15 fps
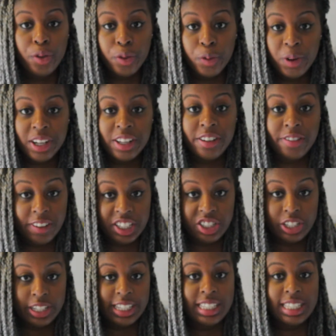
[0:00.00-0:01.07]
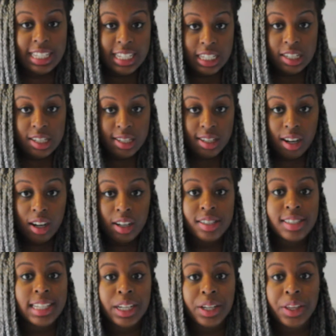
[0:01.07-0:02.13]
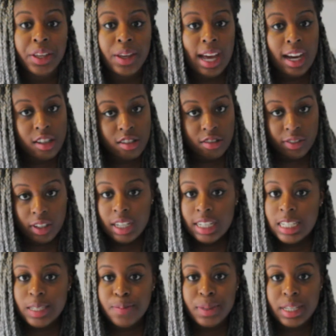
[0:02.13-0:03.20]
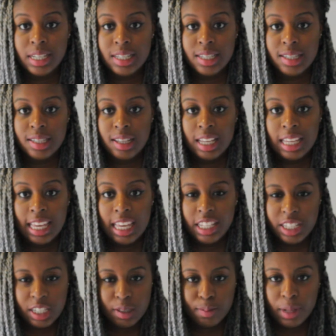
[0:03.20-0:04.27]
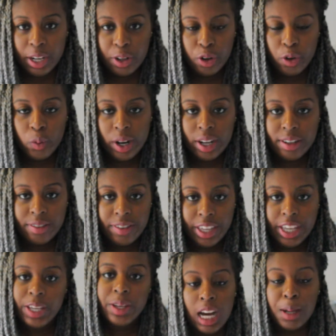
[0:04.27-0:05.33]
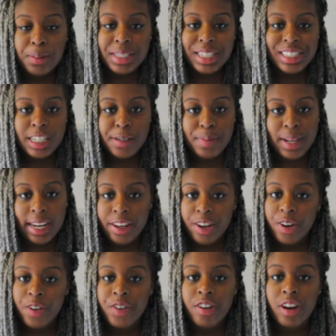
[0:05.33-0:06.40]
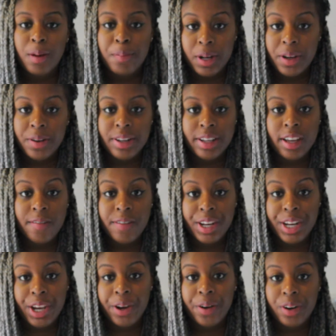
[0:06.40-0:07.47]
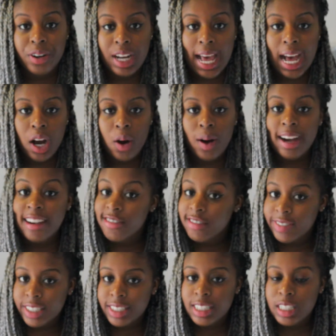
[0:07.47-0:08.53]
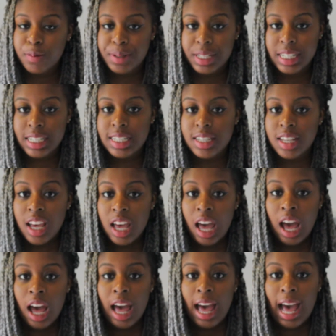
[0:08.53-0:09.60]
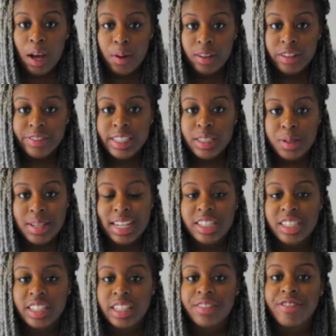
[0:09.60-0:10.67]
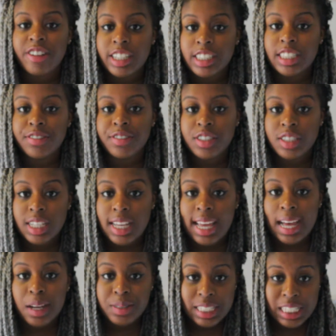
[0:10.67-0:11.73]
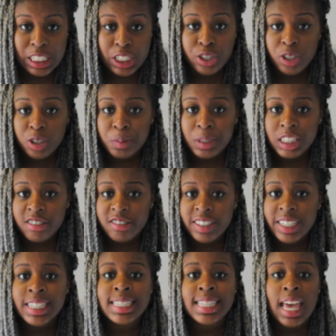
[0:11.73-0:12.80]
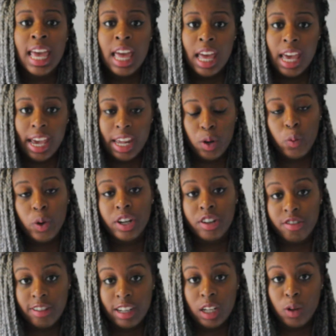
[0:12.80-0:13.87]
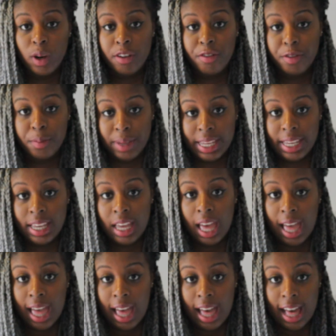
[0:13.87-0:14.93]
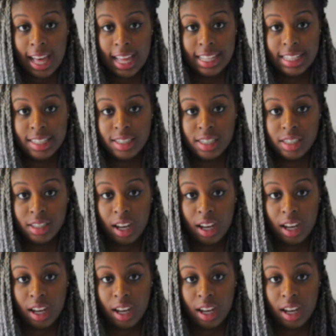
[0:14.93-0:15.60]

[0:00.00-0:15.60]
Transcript: the word efficiently. Teachers can't tell you how to revise because it just might not work for you. I was actually planning on uploading a video on how I revised because how I revise is actually very different to how teachers told me to revise, and it worked really well for me, and